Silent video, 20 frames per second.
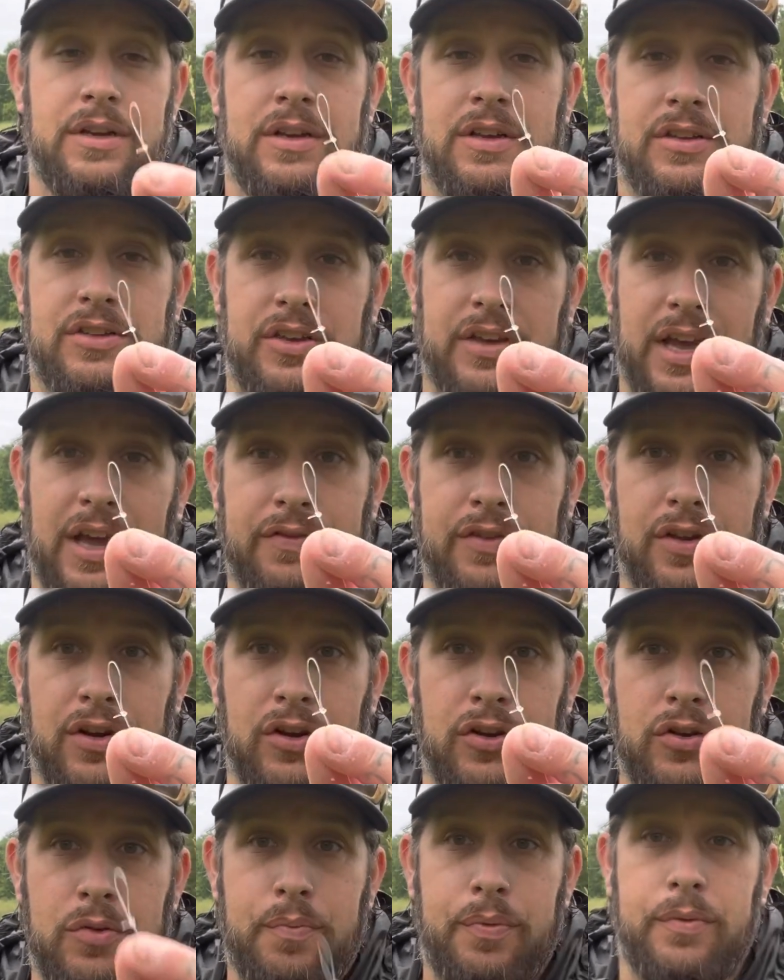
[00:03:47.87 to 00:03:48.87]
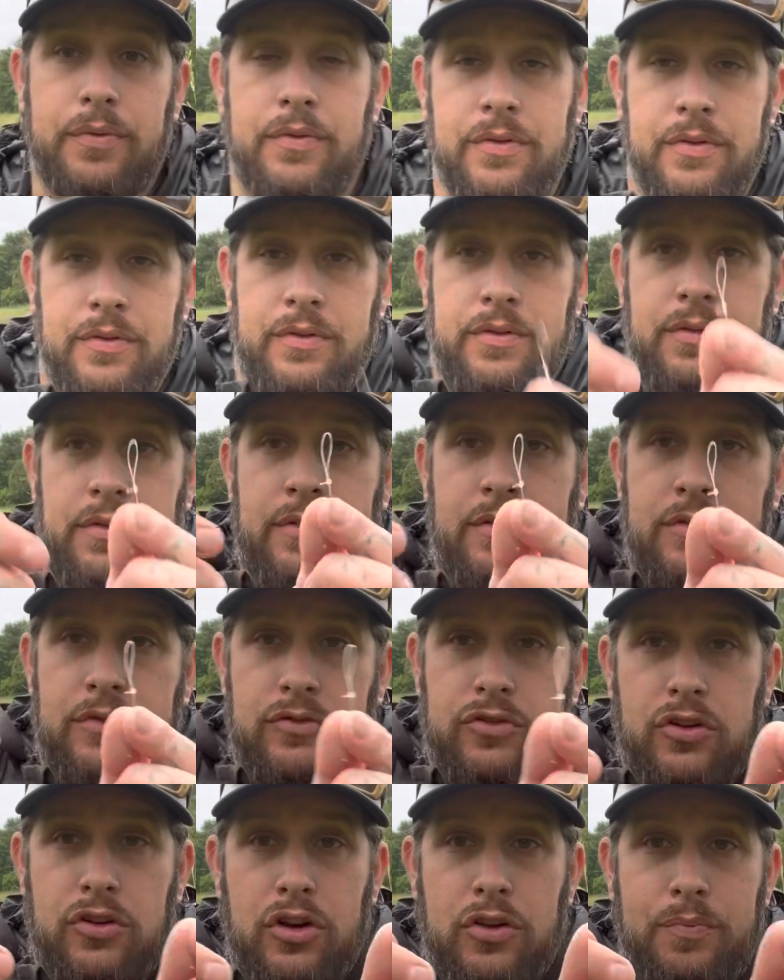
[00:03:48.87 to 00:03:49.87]
So you have your loop,
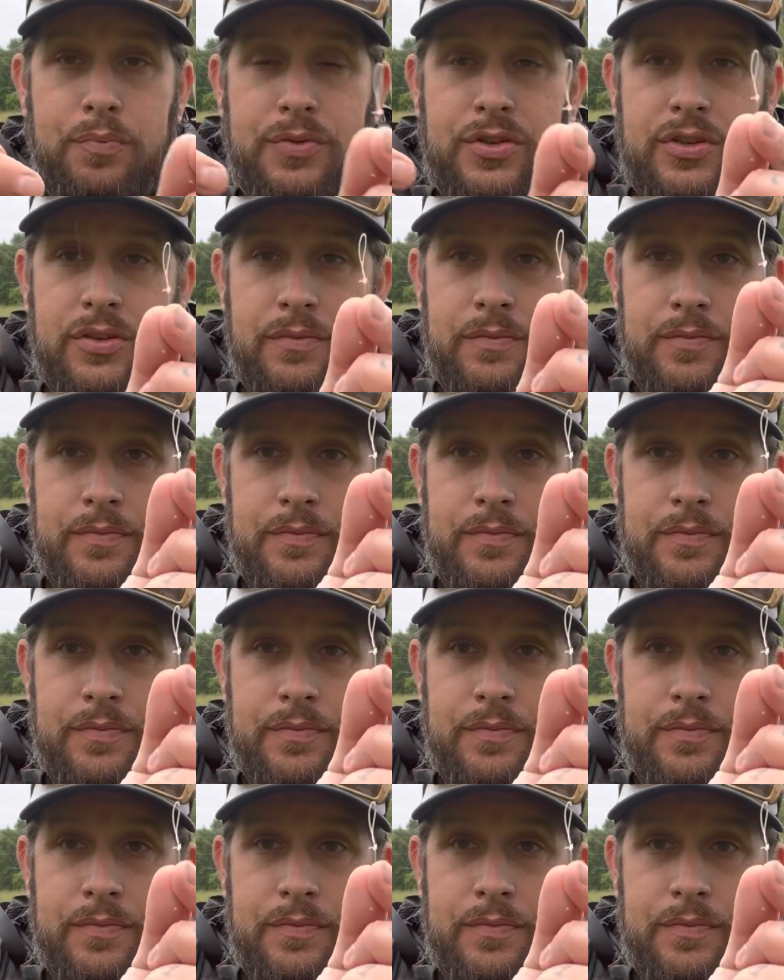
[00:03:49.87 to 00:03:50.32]
2 loops,